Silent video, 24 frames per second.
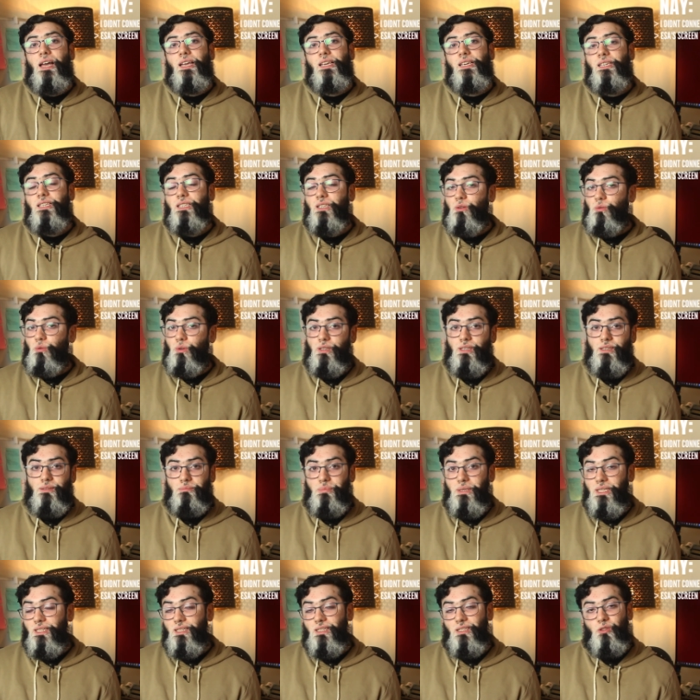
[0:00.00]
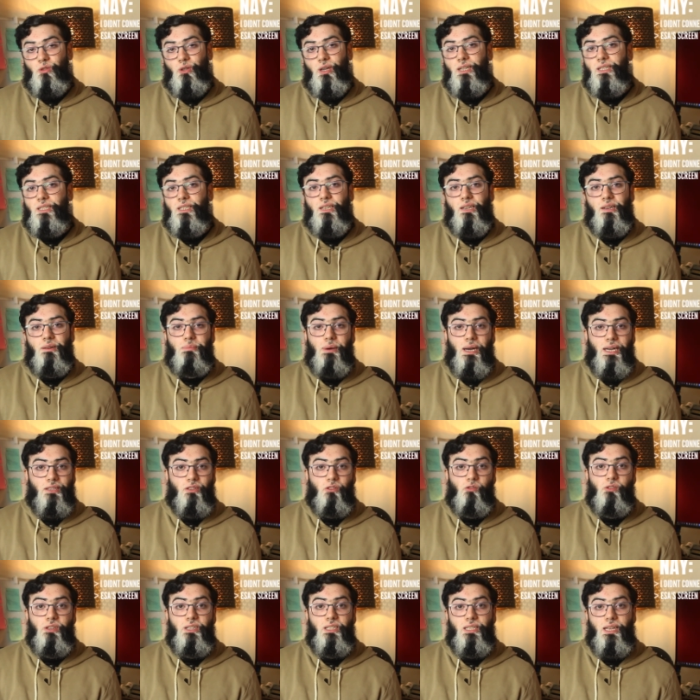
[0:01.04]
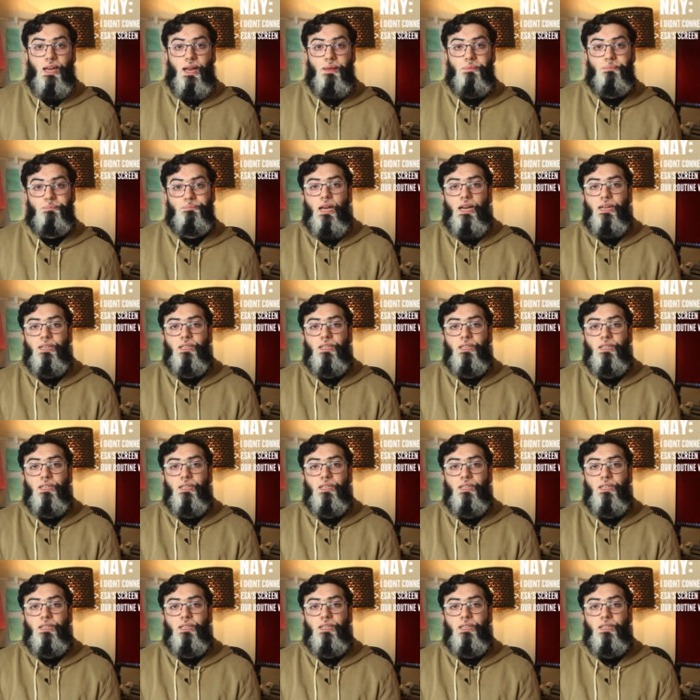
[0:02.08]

Isa would be distracted by screen time.